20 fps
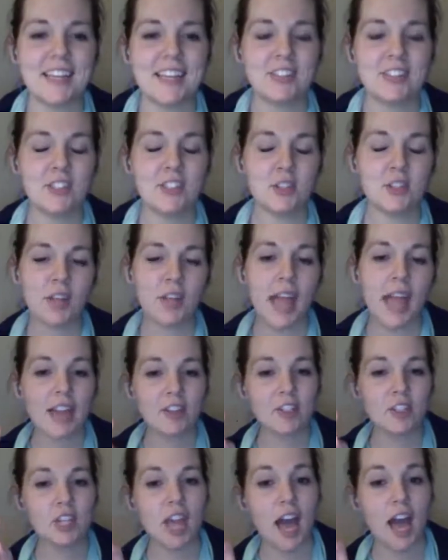to say, Judy,
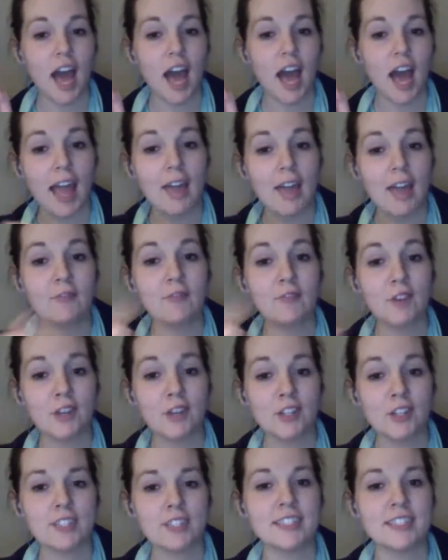actually, I
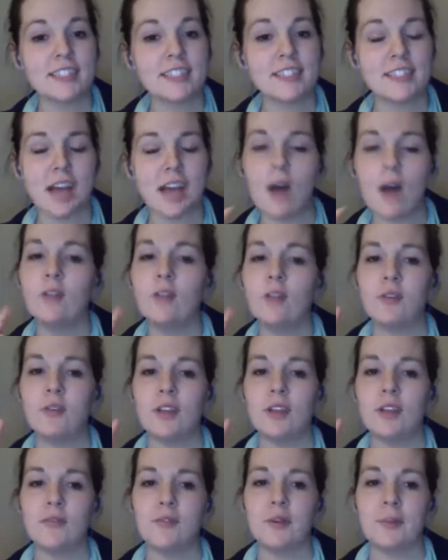first download
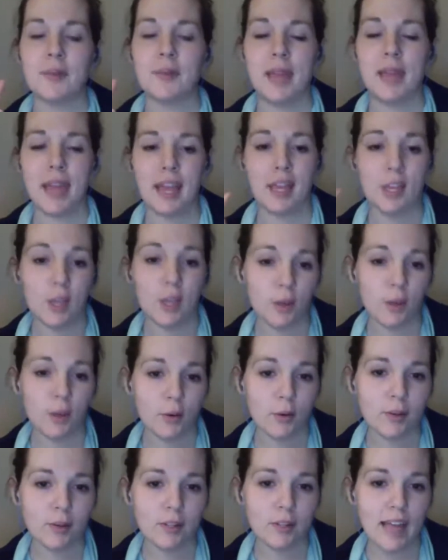it from
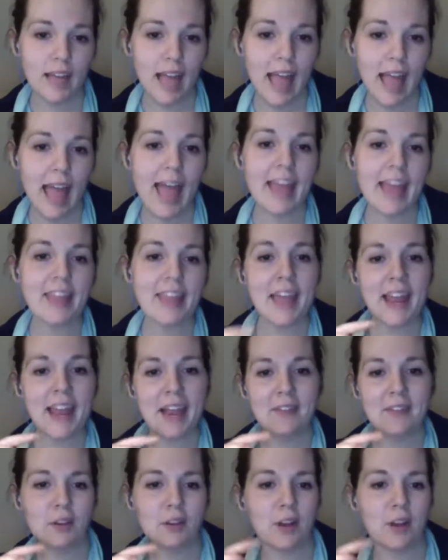KU. And then
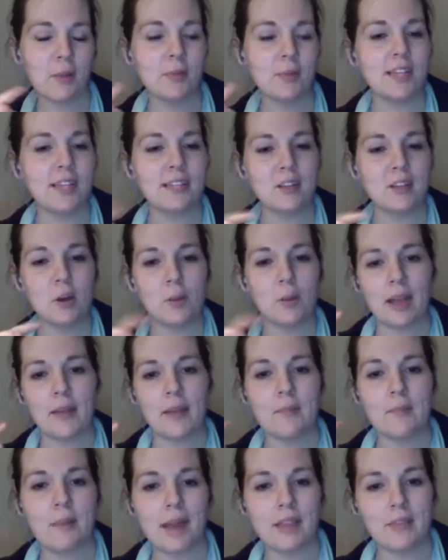after a couple of days, I go back
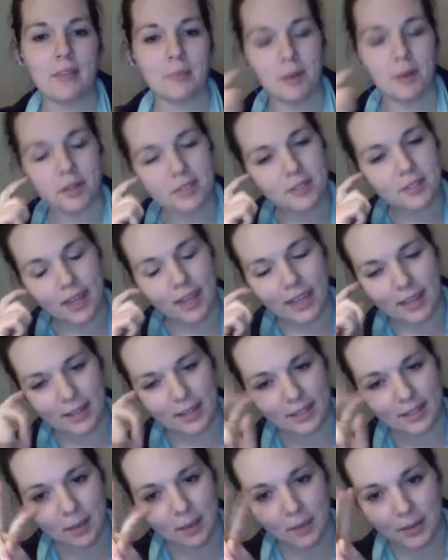and buy the book. So I
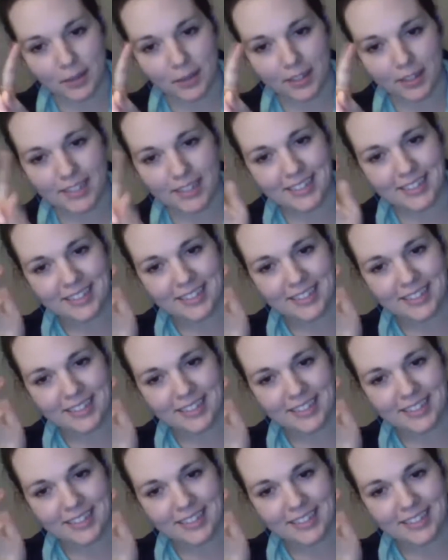get double.